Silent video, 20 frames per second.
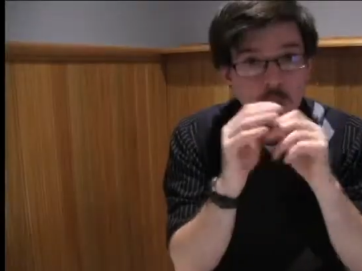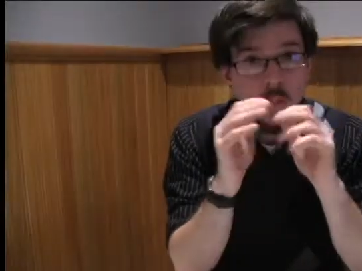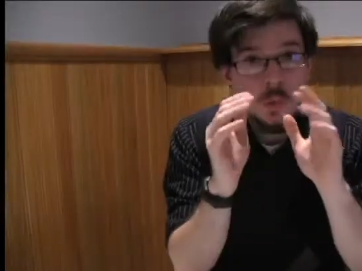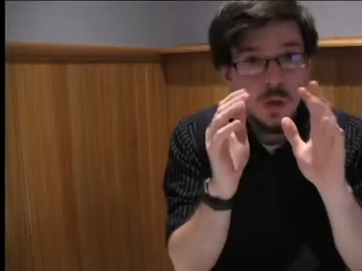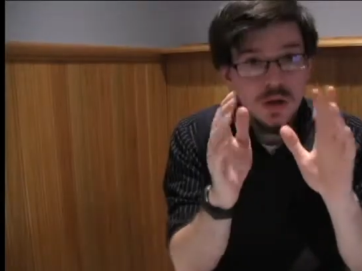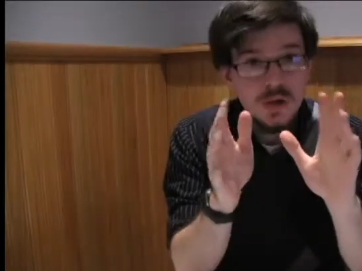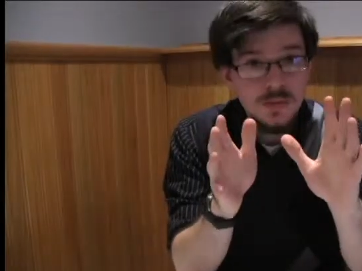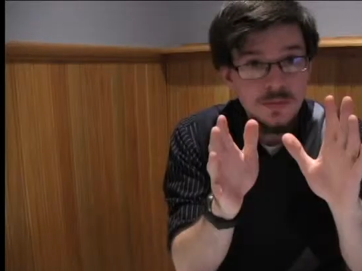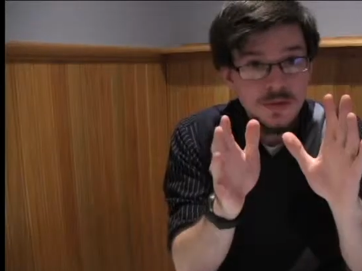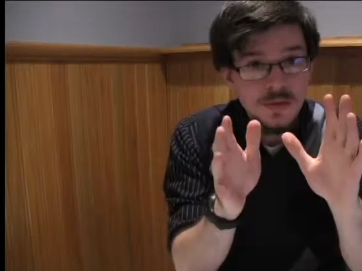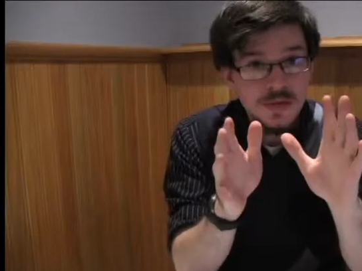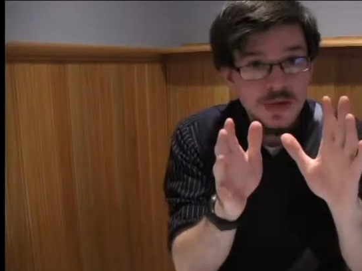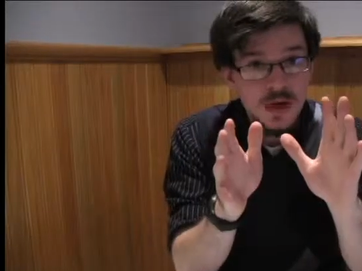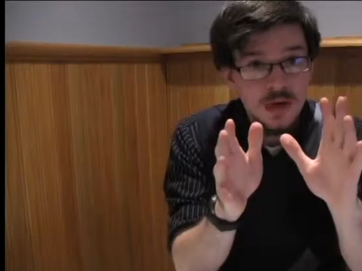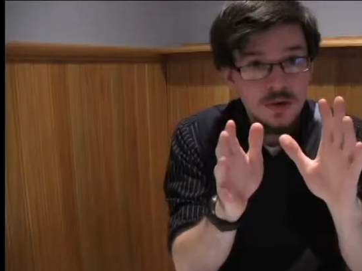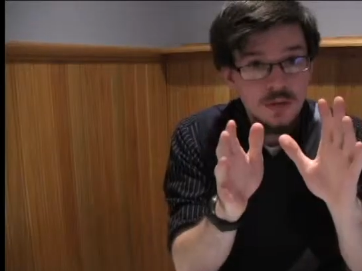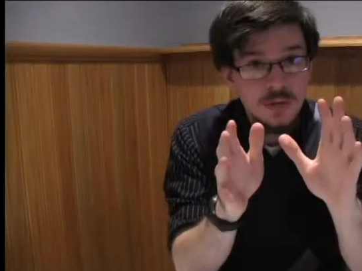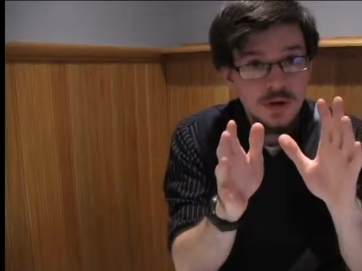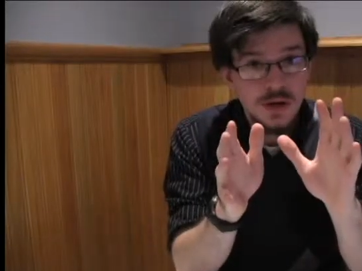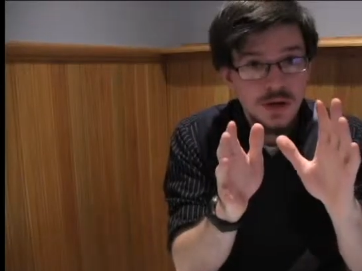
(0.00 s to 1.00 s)
Welcome to
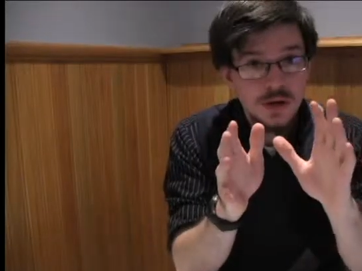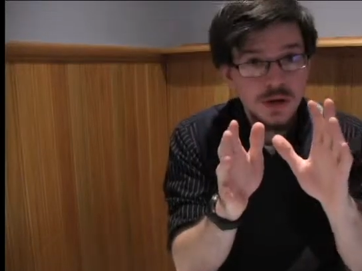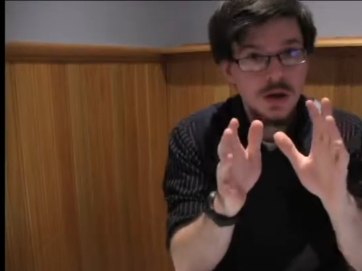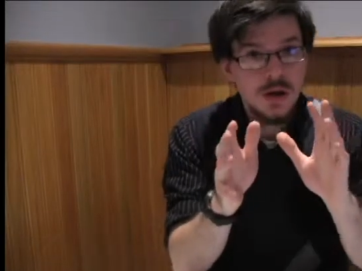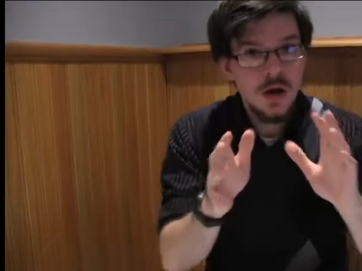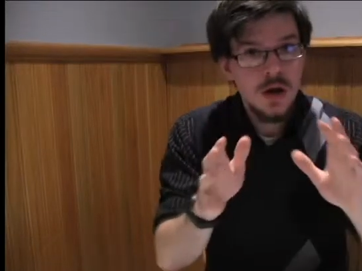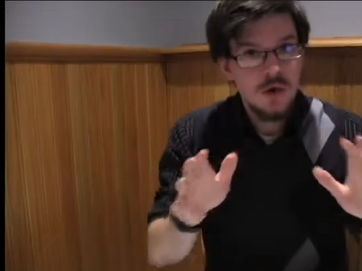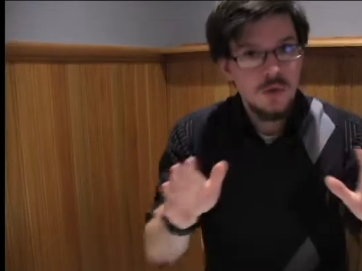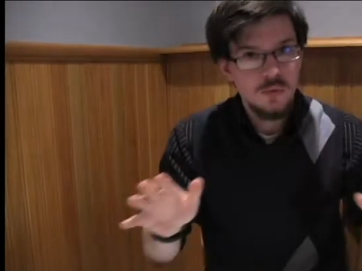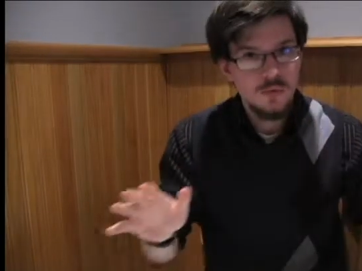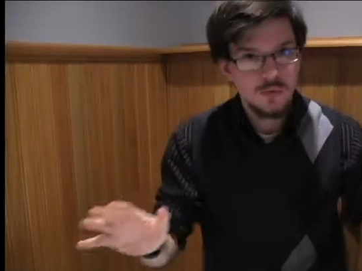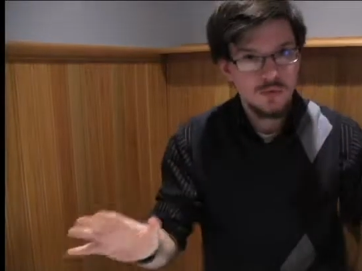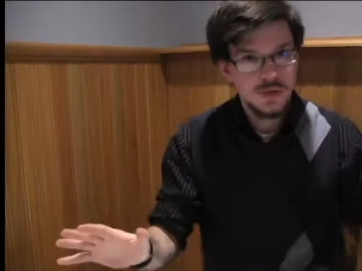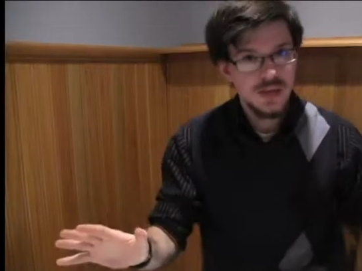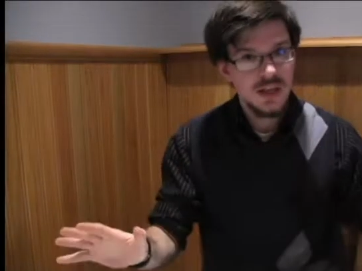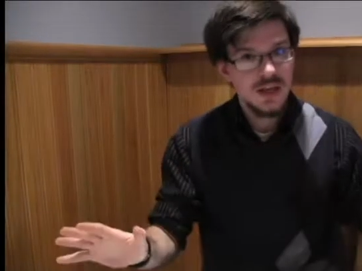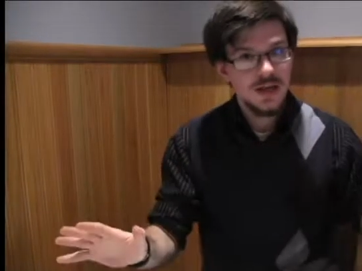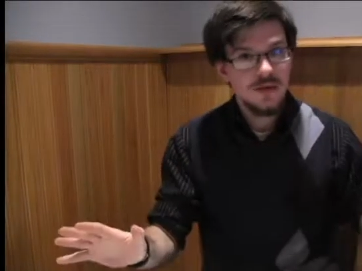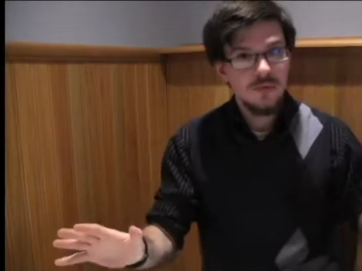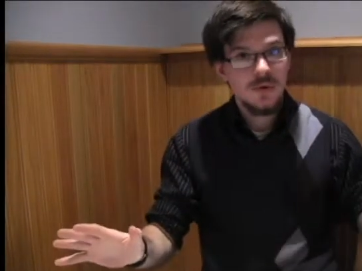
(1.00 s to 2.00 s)
Scholar Brick, where
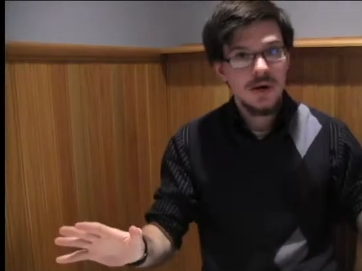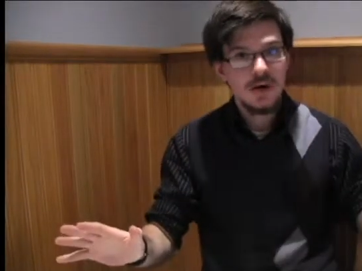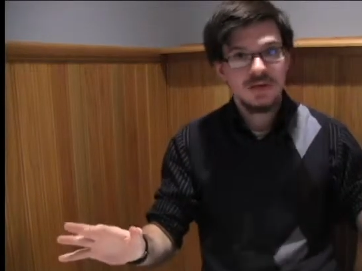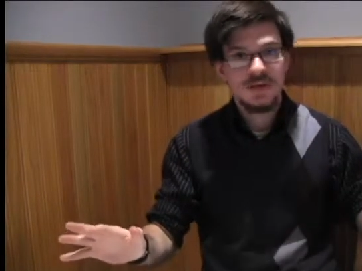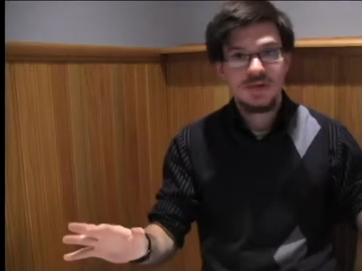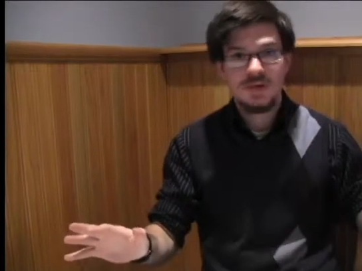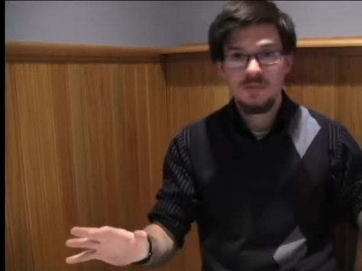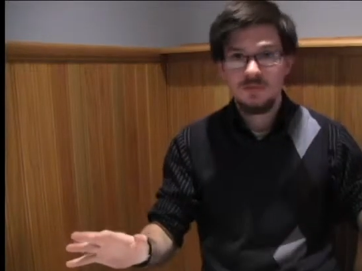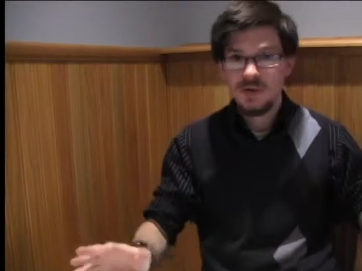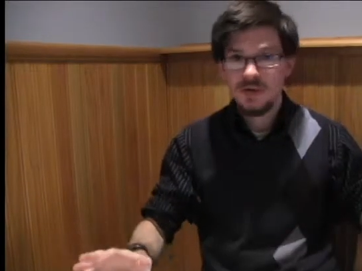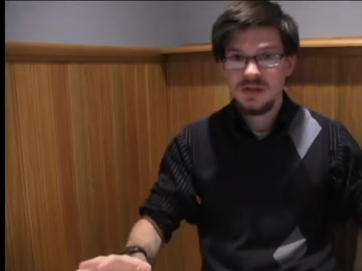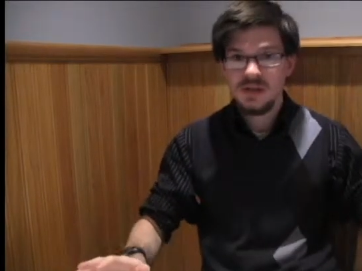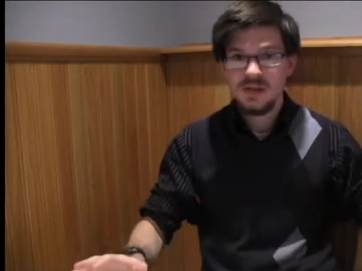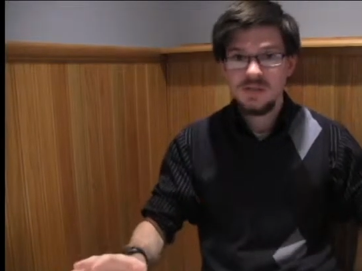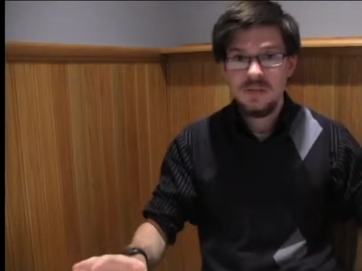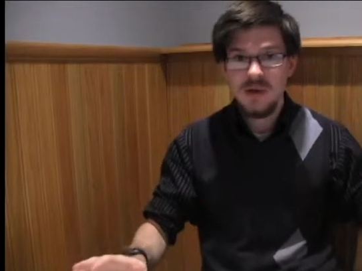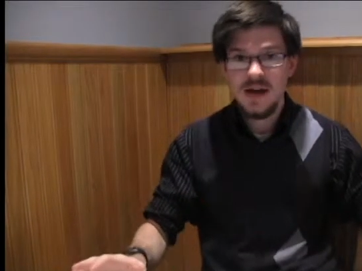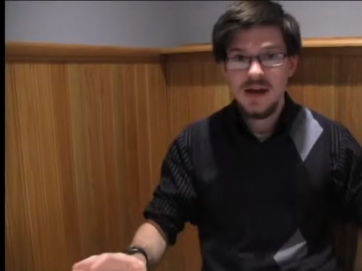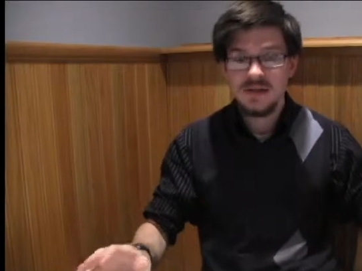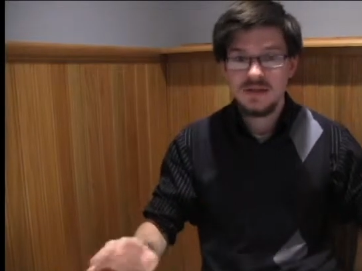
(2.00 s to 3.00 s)
we lay to rest the bricks of
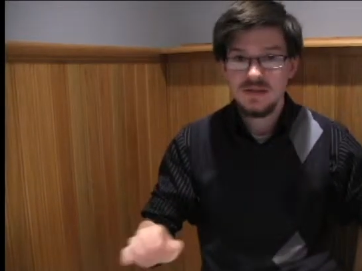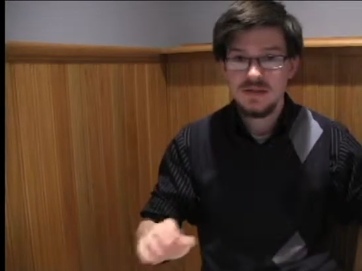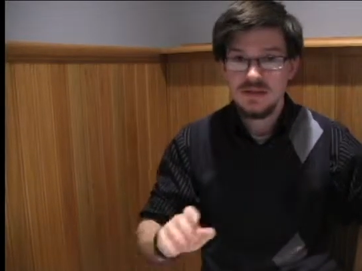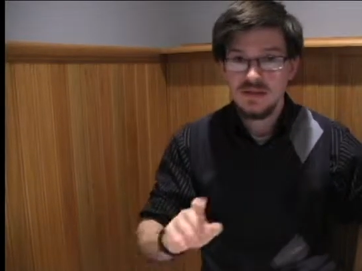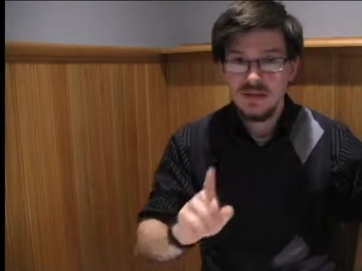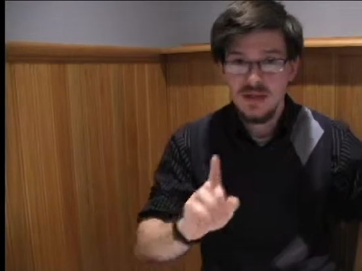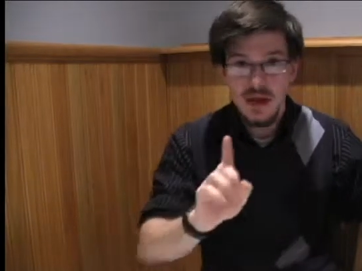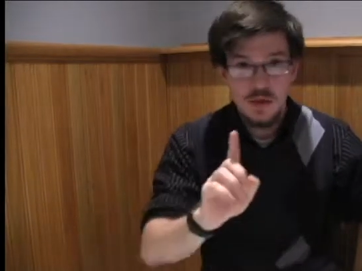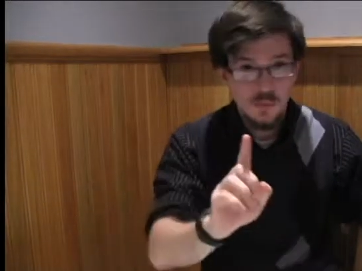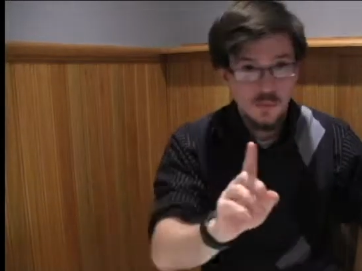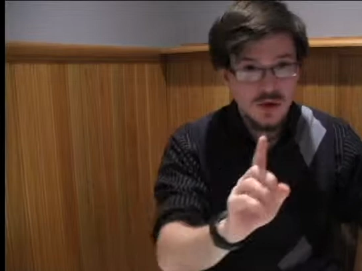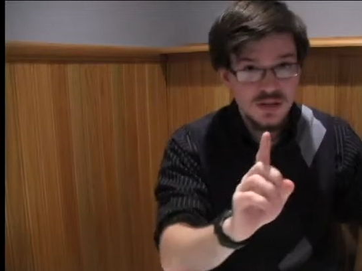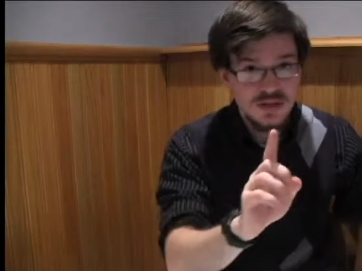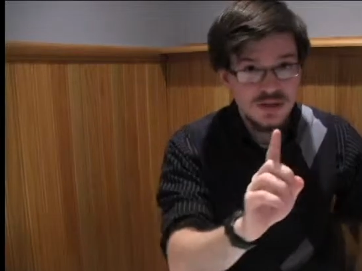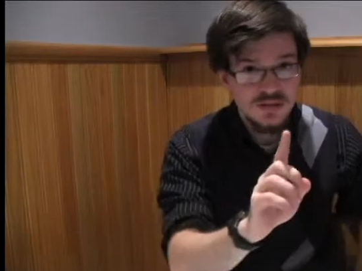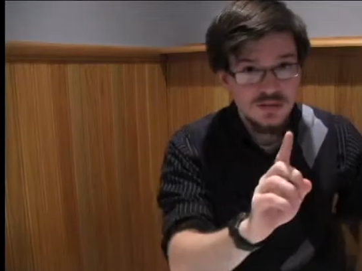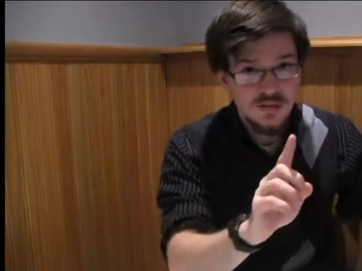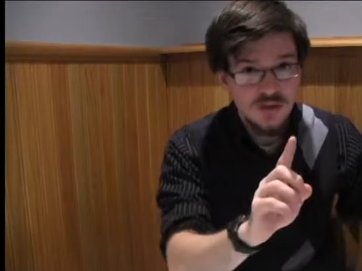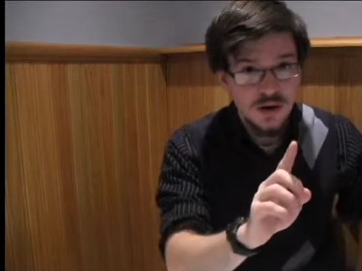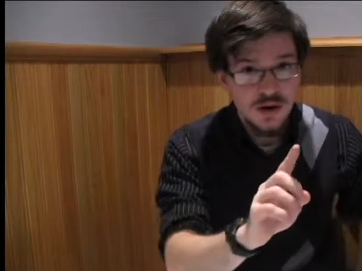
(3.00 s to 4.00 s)
the past and decide
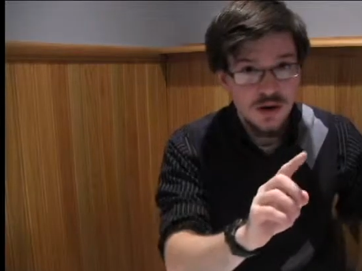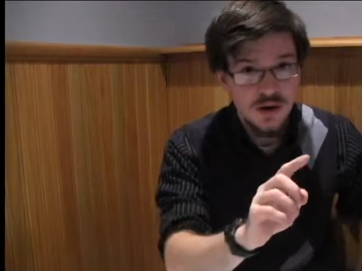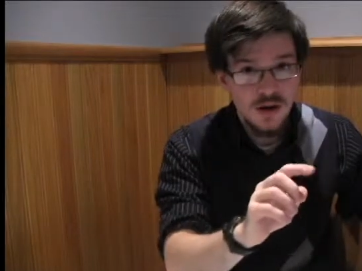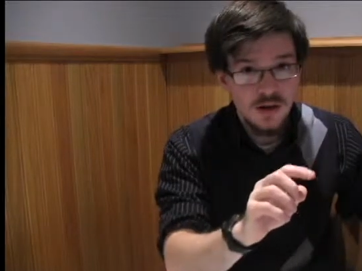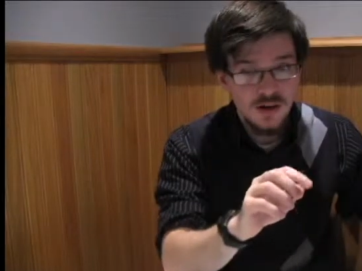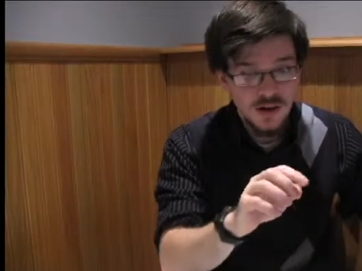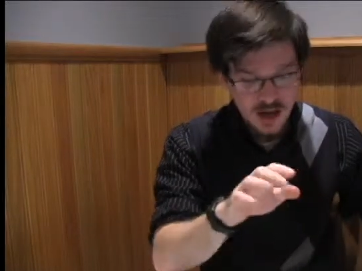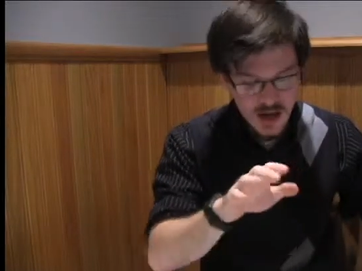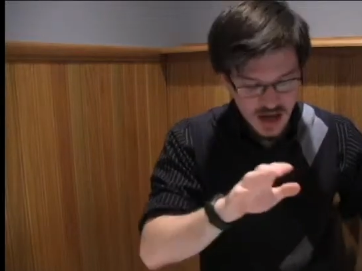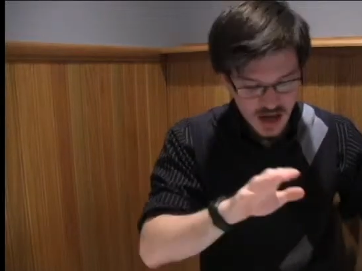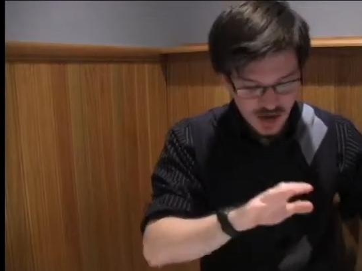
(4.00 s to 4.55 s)
once and for all